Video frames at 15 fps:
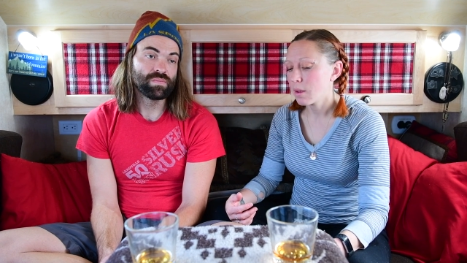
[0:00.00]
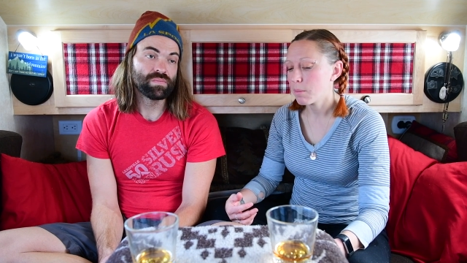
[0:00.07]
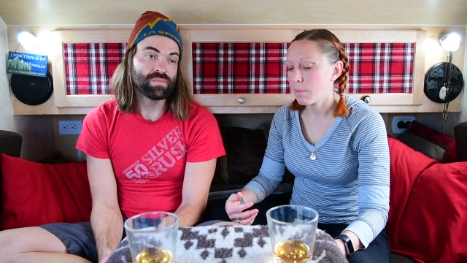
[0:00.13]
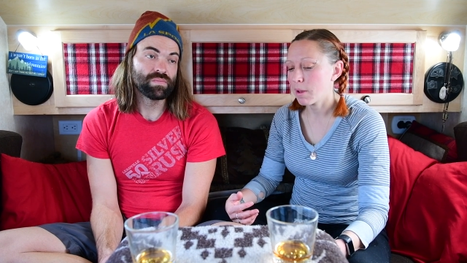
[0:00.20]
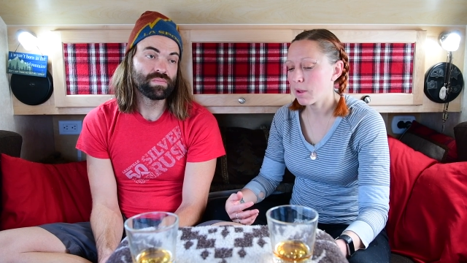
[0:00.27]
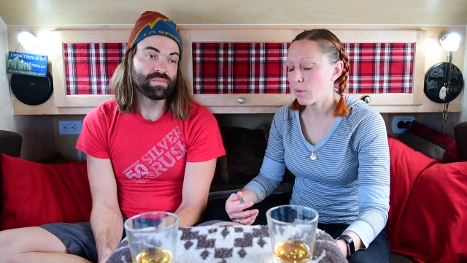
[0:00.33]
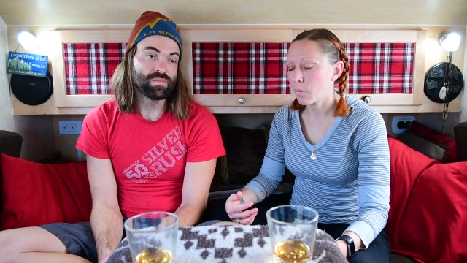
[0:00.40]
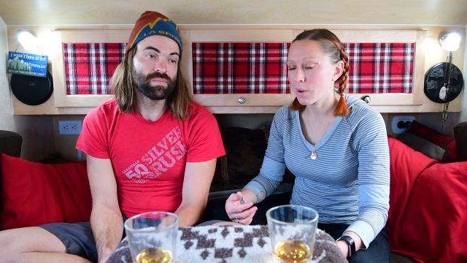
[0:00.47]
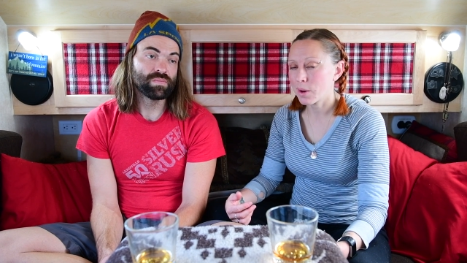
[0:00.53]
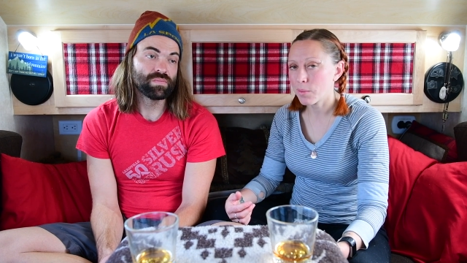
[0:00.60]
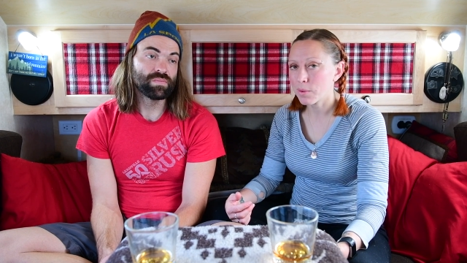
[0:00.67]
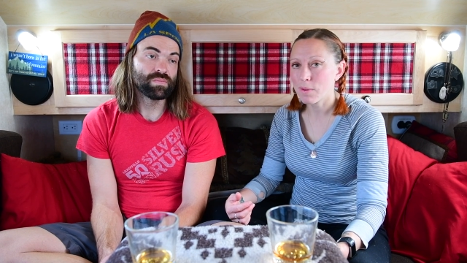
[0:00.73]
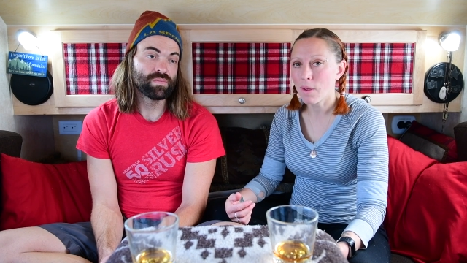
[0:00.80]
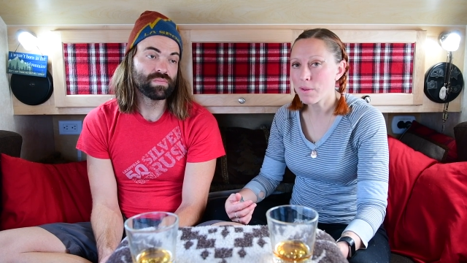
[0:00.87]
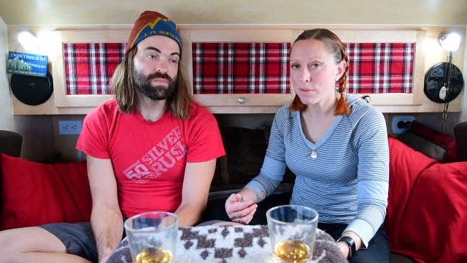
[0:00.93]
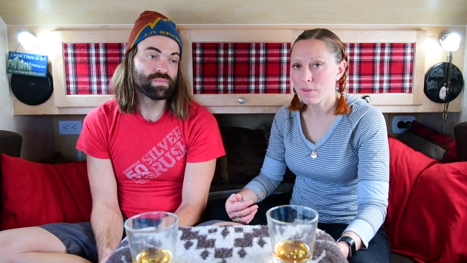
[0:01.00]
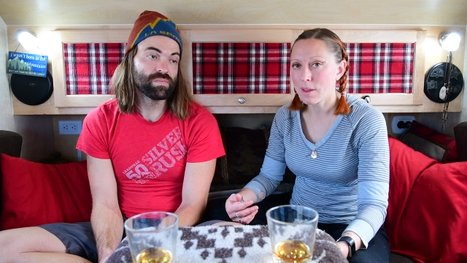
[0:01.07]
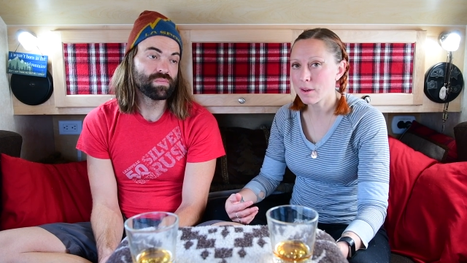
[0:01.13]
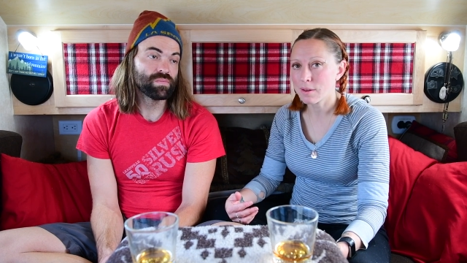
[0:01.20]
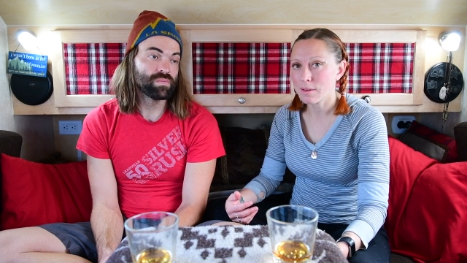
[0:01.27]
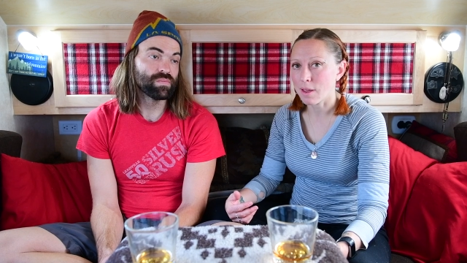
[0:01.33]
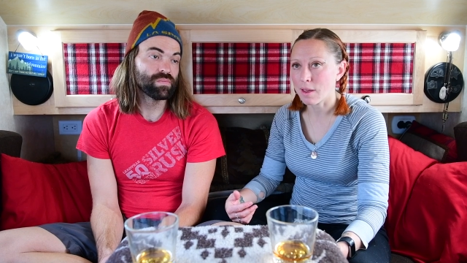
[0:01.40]
Speaker 1: But when it was all said
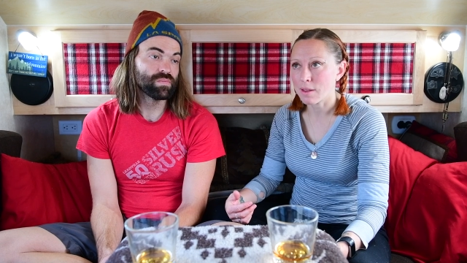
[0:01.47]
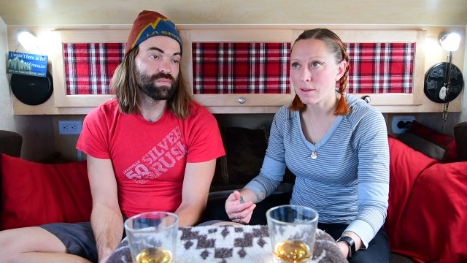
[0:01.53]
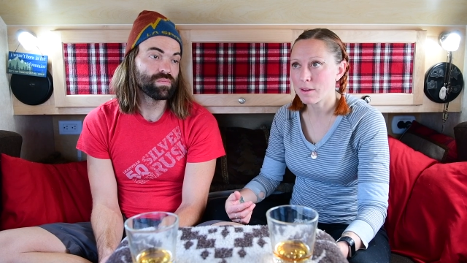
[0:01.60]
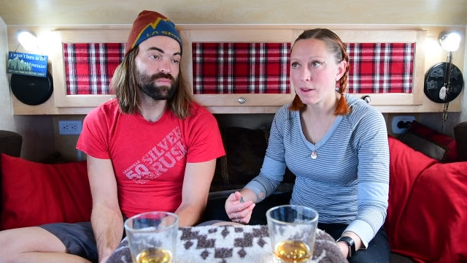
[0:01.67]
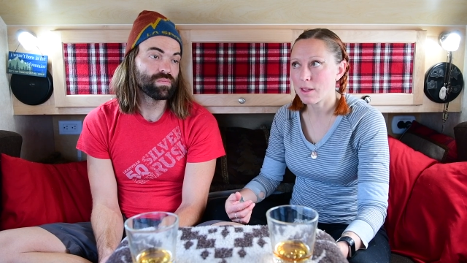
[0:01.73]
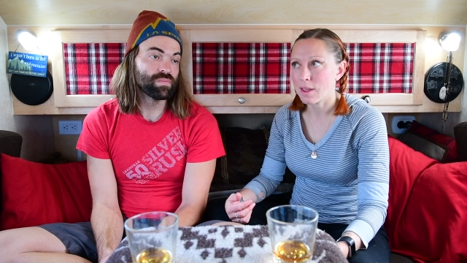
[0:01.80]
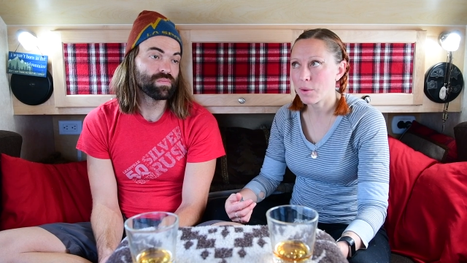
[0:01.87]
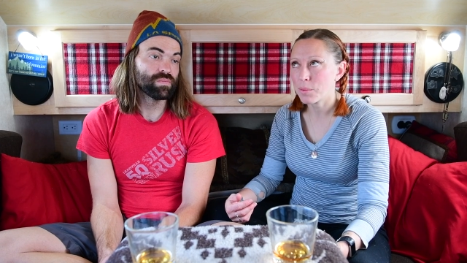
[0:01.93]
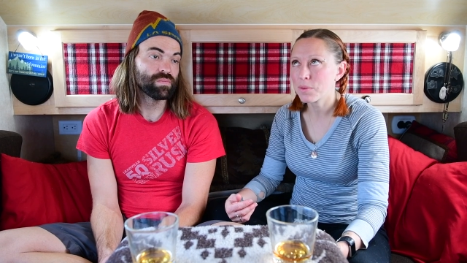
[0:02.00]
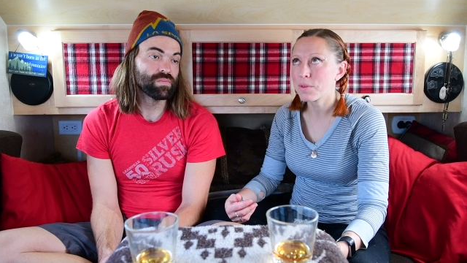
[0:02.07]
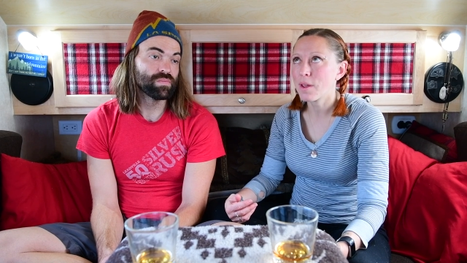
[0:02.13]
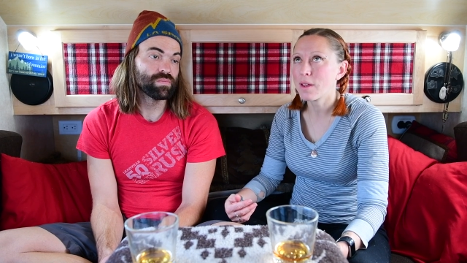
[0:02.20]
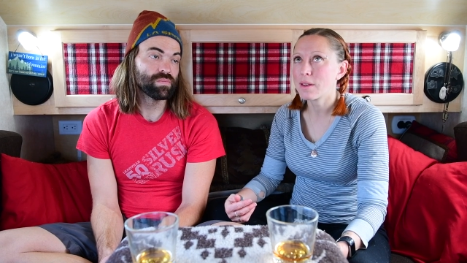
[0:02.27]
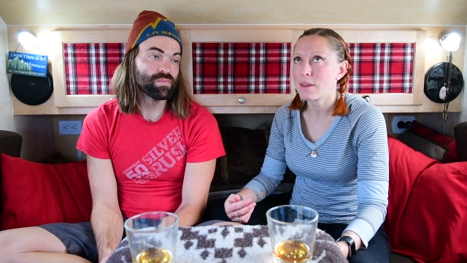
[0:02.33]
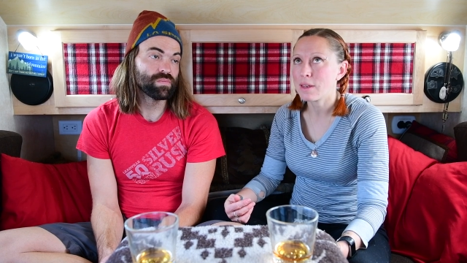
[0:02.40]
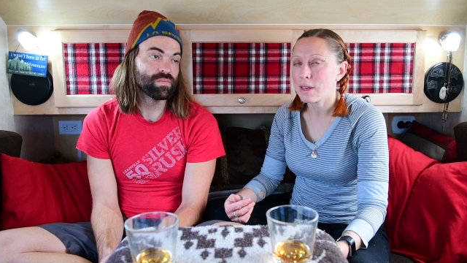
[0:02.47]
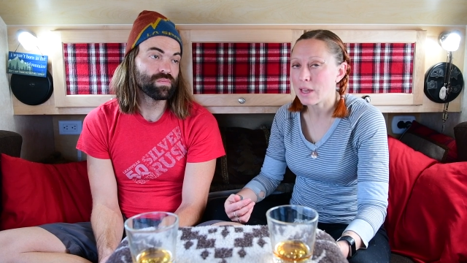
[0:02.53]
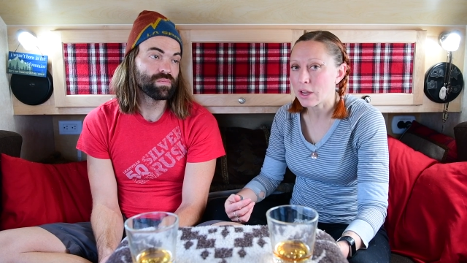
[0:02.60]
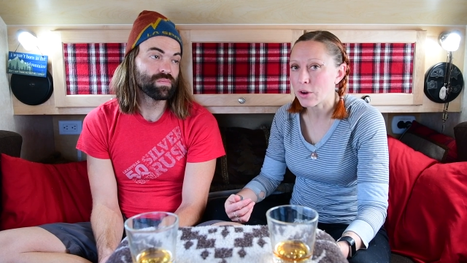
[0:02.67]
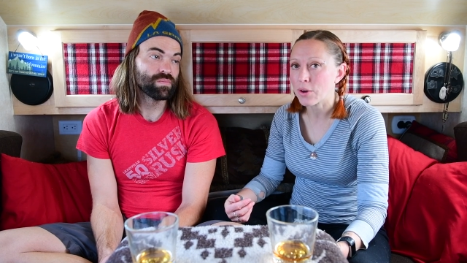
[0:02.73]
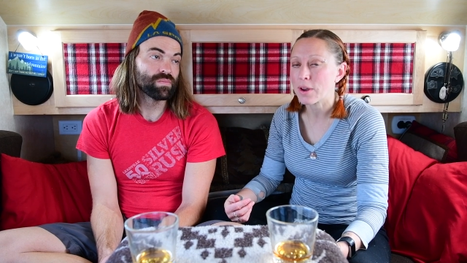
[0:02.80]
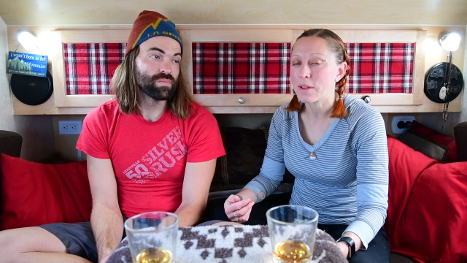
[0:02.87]
and done, it was not
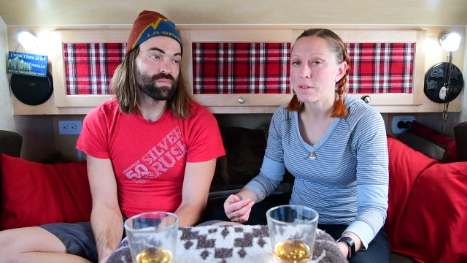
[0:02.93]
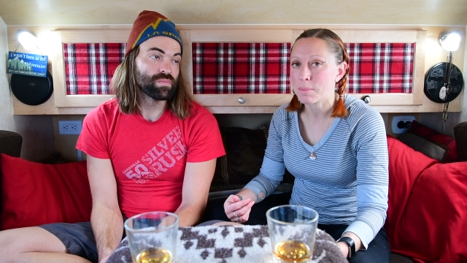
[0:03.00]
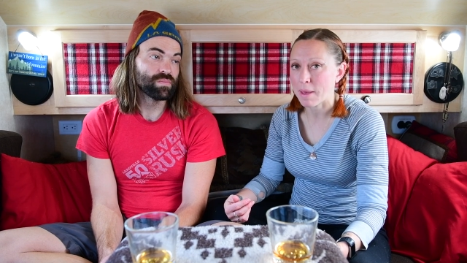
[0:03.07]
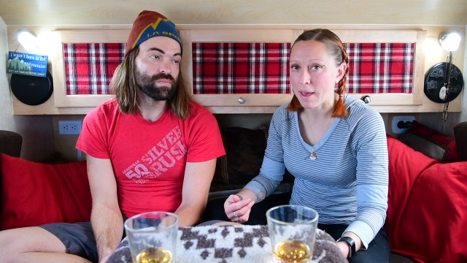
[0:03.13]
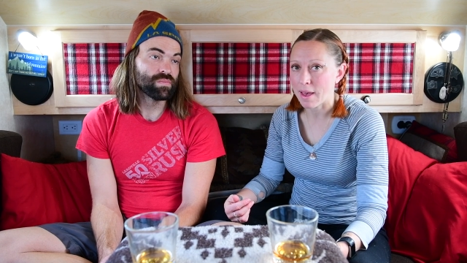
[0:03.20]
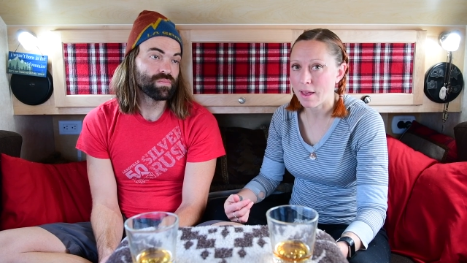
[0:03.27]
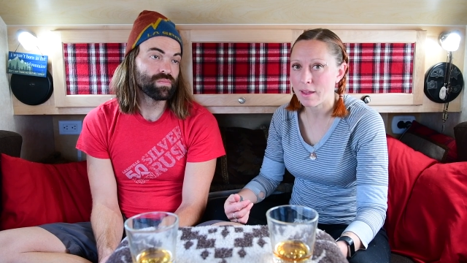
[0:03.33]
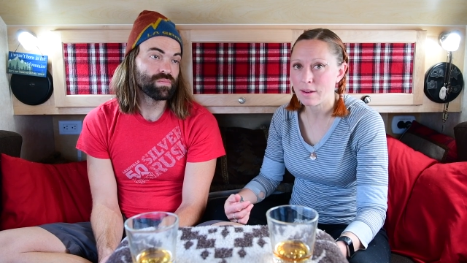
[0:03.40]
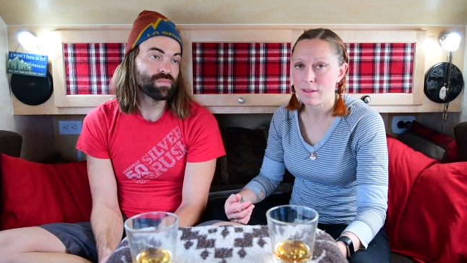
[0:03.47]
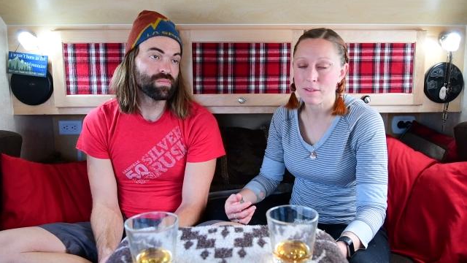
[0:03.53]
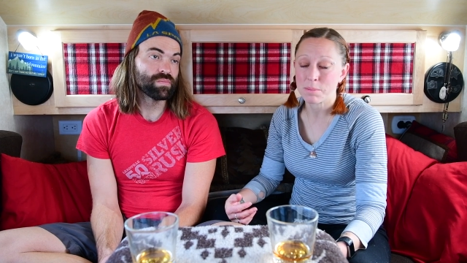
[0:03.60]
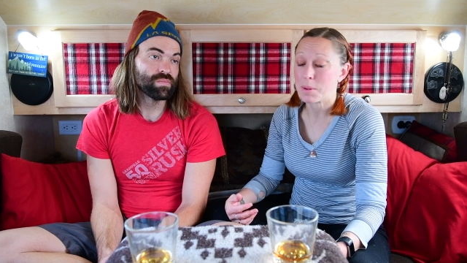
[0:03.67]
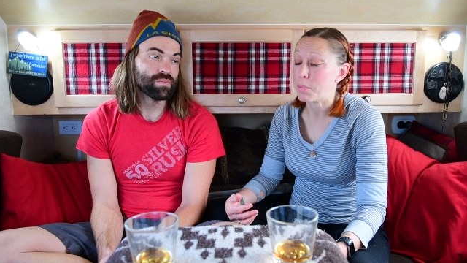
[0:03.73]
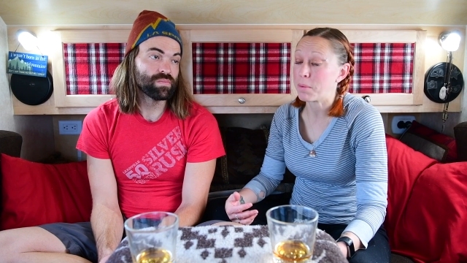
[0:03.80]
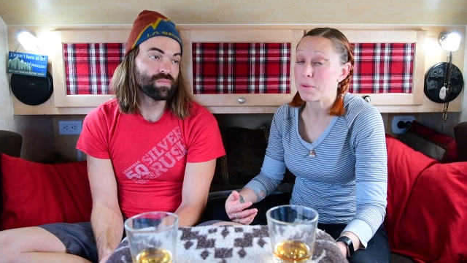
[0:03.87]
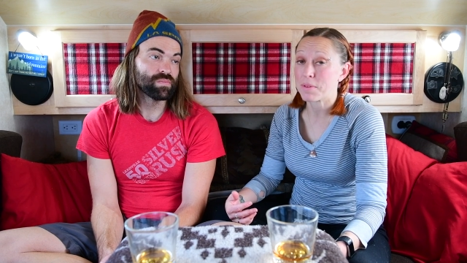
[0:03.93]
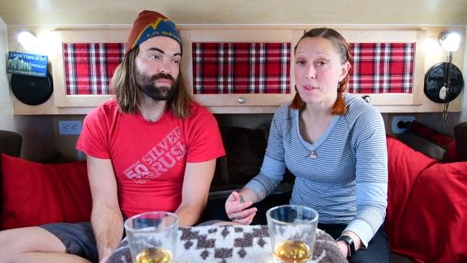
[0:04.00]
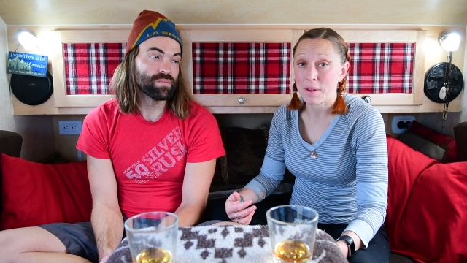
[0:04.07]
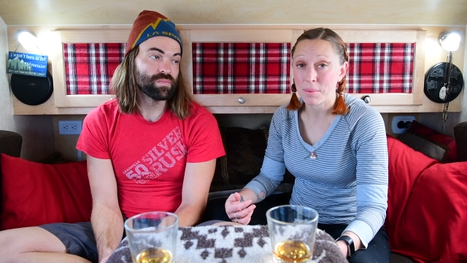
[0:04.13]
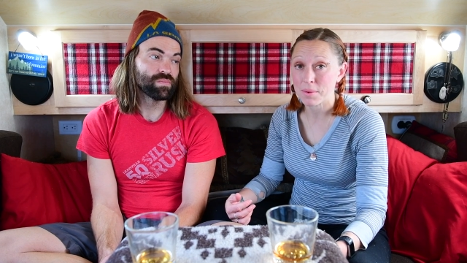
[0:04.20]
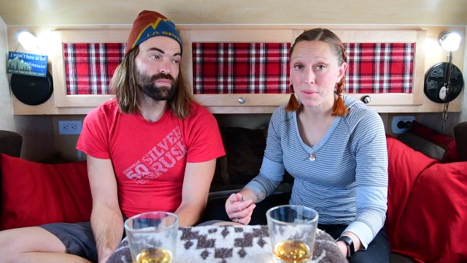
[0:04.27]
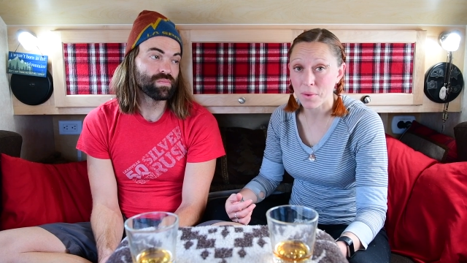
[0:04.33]
near as bad as people said
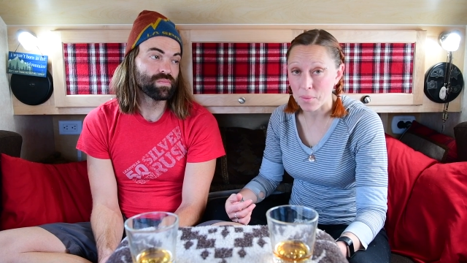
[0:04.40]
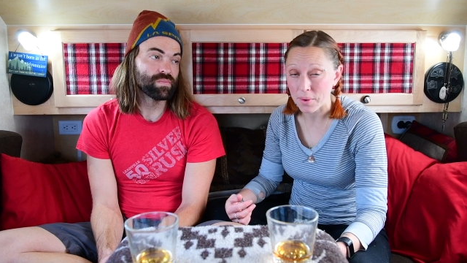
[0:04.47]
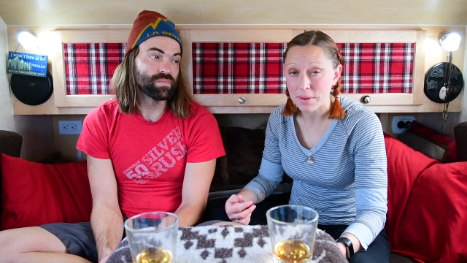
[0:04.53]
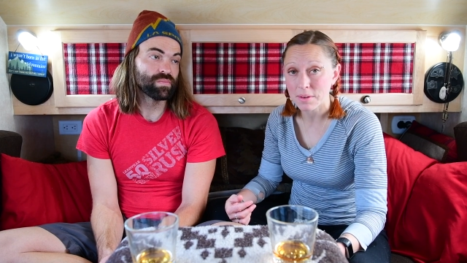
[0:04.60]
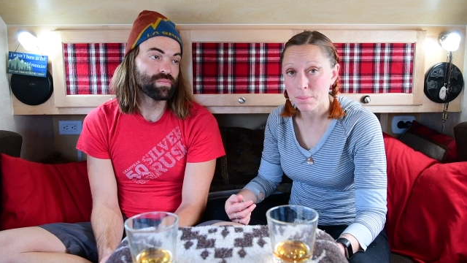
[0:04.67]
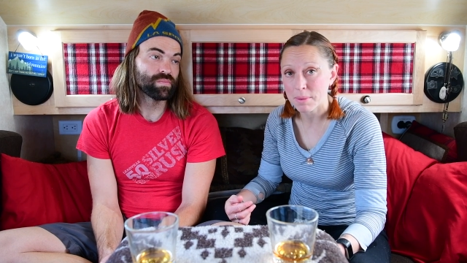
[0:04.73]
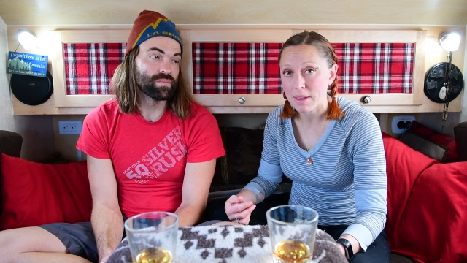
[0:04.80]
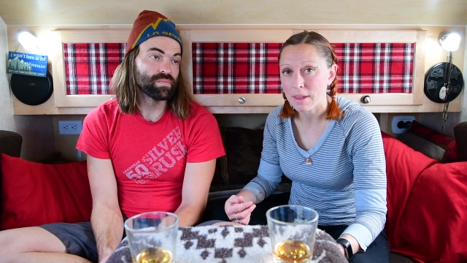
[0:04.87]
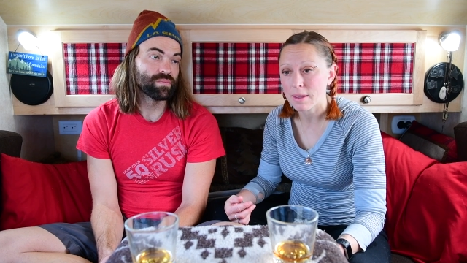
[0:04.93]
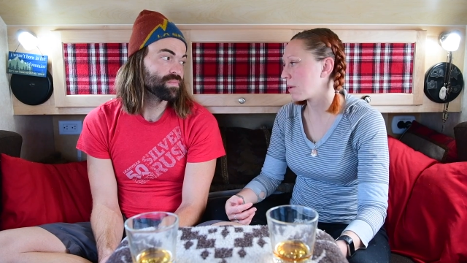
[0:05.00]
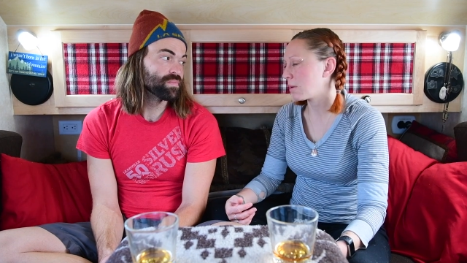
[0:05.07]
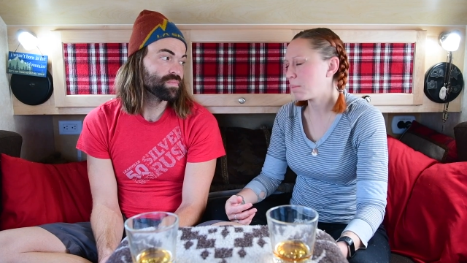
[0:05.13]
it was going to be.